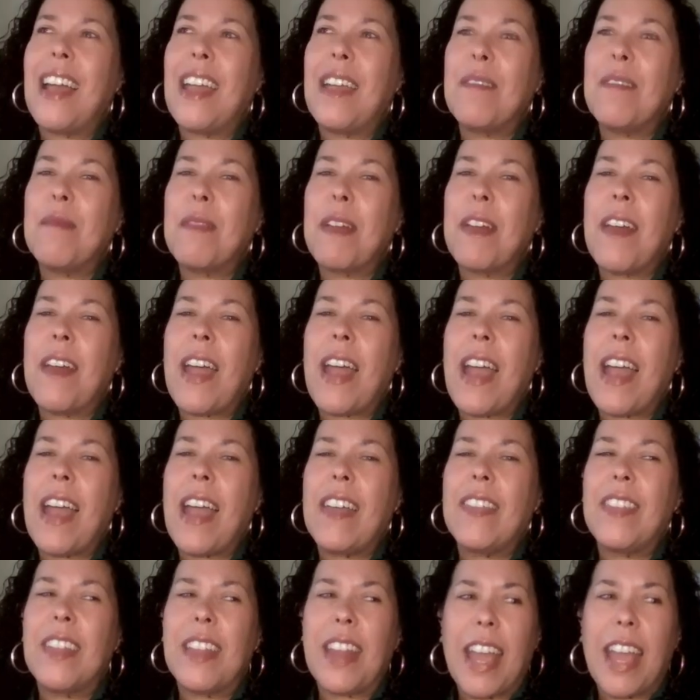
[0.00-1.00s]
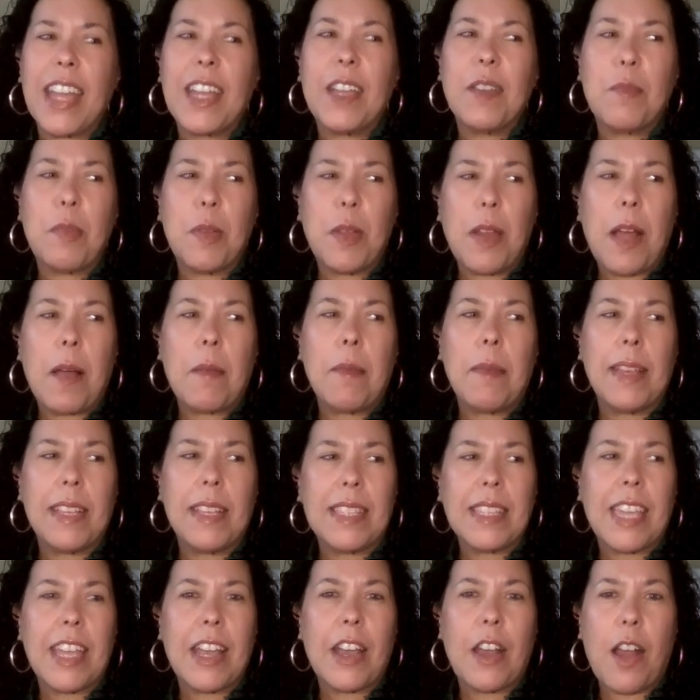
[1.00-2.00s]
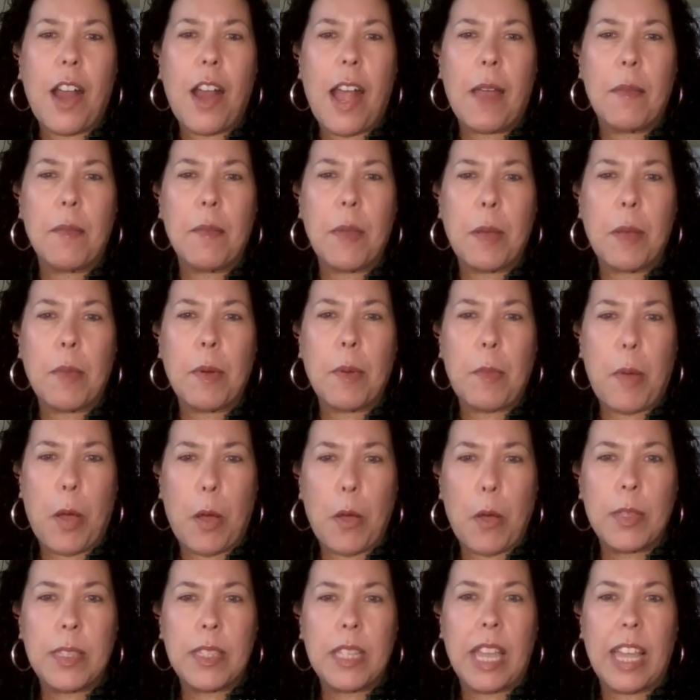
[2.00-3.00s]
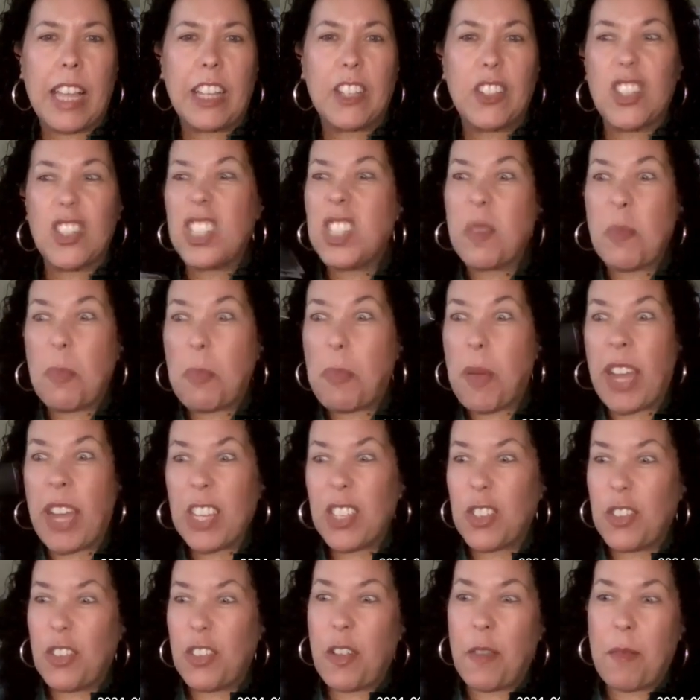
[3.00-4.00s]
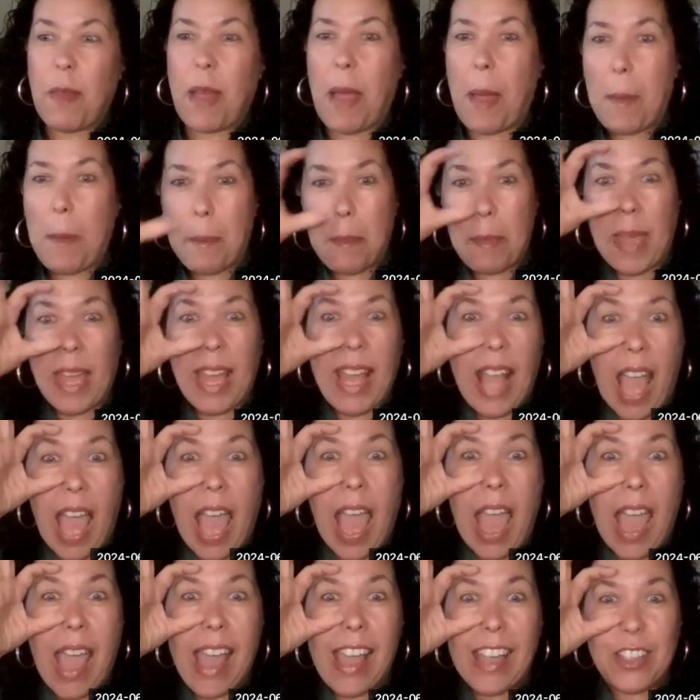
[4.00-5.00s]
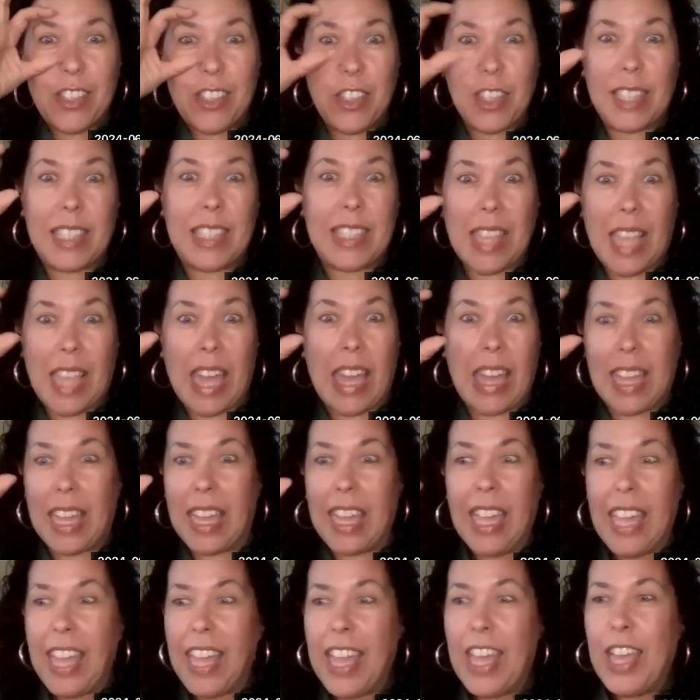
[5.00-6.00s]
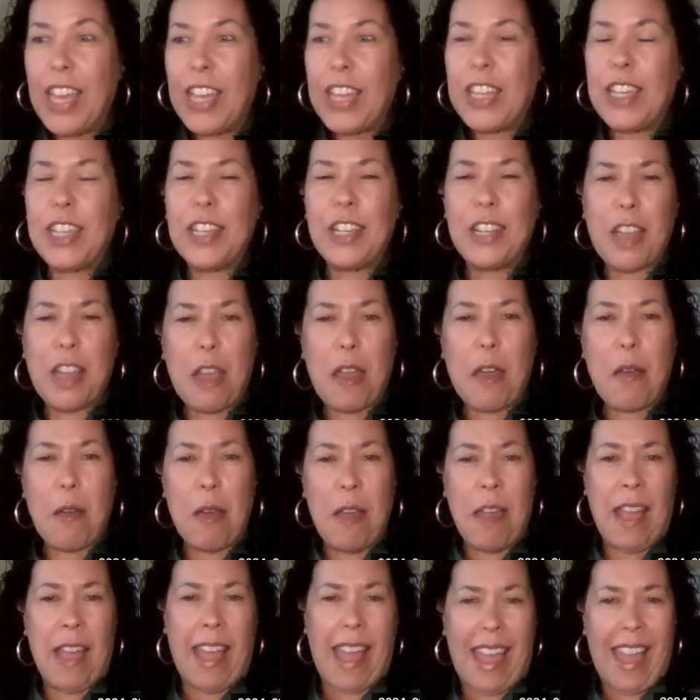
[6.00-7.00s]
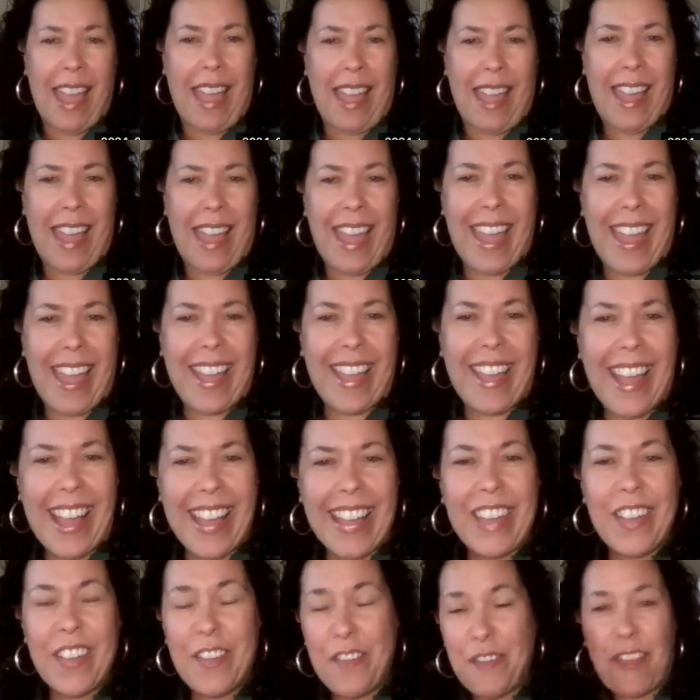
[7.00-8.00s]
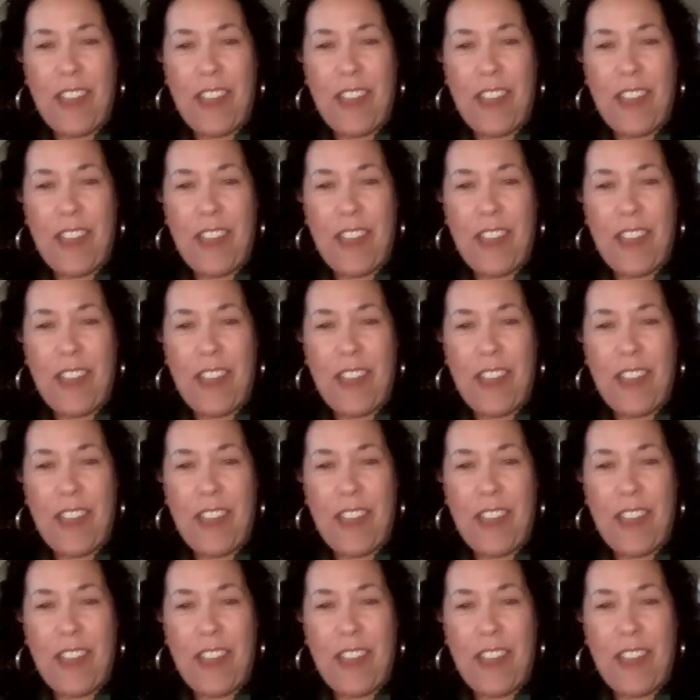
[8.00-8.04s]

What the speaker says: time that I could put on mascara, I remember posting just a picture of my big eye, just like, you know, I could